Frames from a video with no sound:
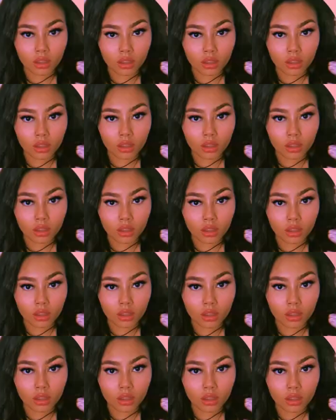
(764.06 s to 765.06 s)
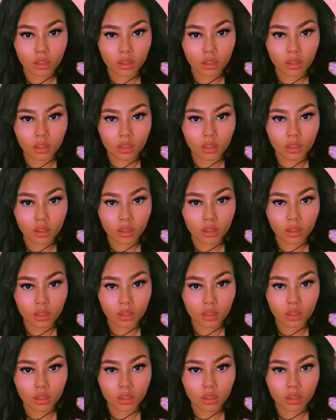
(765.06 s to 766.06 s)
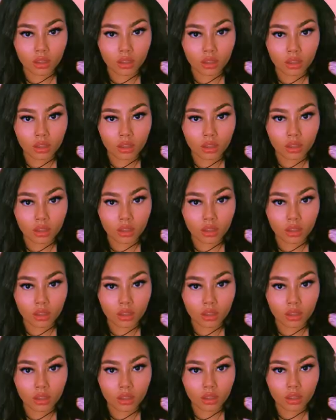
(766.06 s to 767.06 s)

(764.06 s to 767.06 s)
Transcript: (no one is talking)